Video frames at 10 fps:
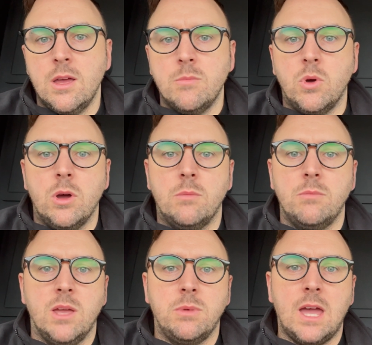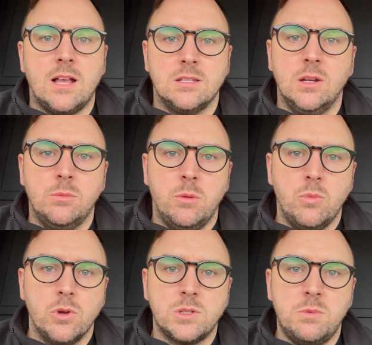but maybe has a little bit
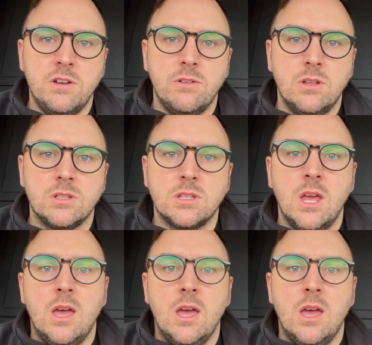more experience,